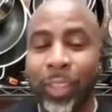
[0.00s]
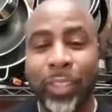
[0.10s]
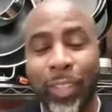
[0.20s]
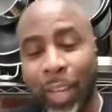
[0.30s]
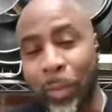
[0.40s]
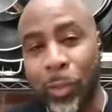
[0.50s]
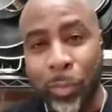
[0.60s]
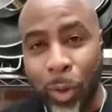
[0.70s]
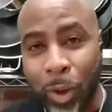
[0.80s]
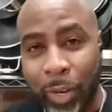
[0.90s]
So now I'm a
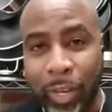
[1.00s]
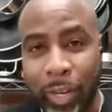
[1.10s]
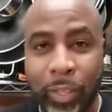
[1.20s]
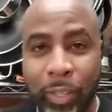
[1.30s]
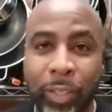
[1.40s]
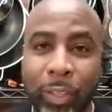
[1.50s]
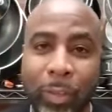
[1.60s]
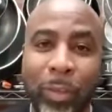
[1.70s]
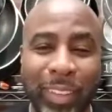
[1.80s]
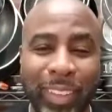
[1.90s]
smart aleck
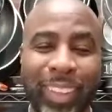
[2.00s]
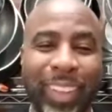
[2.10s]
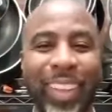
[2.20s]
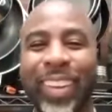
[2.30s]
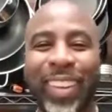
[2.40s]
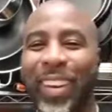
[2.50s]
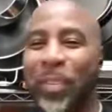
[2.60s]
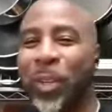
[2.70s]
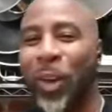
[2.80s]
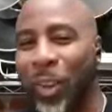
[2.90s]
and
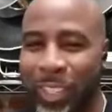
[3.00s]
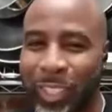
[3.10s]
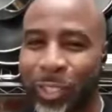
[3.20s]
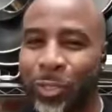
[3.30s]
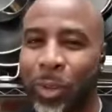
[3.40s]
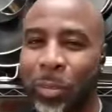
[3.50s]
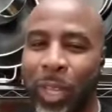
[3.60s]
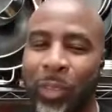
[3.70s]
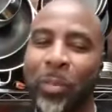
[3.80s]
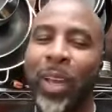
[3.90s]
I'm talking and it's disrupting
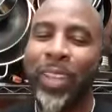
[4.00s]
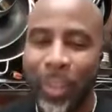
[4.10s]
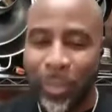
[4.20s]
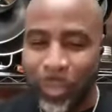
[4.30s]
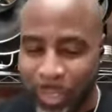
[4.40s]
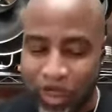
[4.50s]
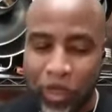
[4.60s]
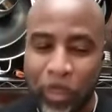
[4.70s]
everybody else.